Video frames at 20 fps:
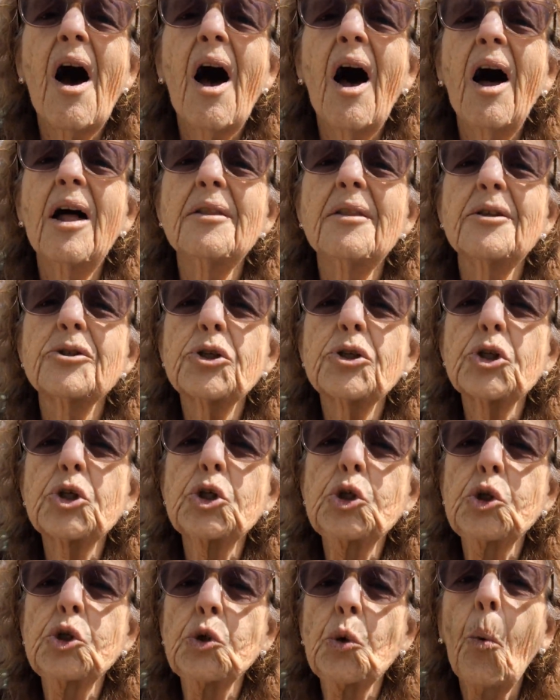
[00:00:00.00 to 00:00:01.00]
on the
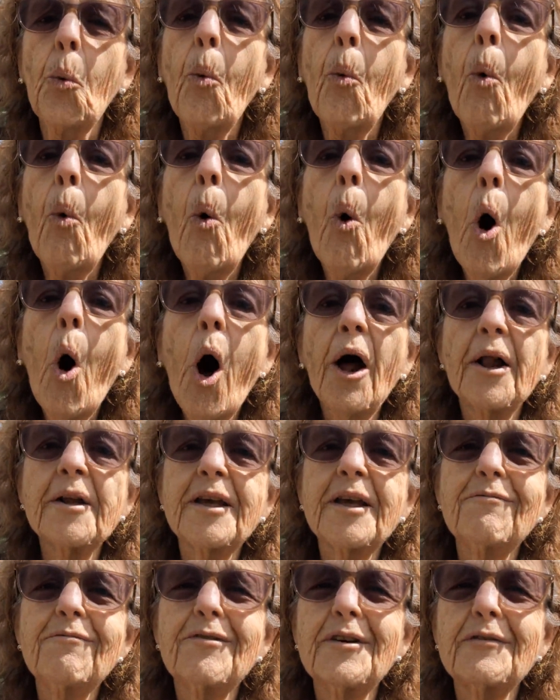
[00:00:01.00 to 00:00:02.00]

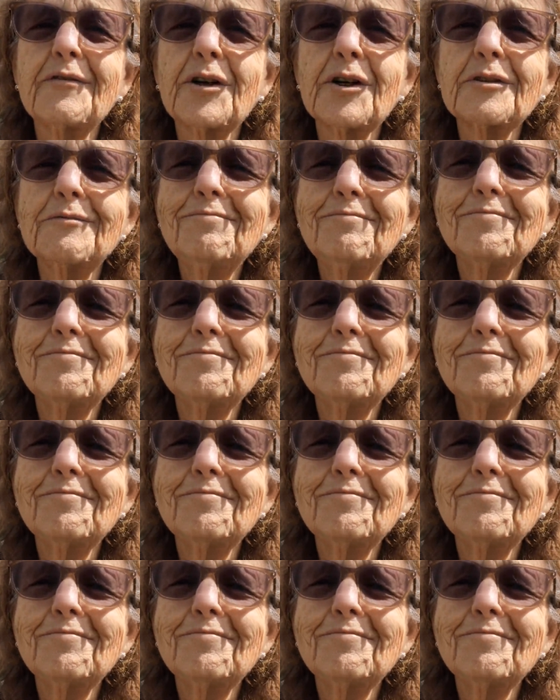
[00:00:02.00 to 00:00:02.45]
Suwannee River.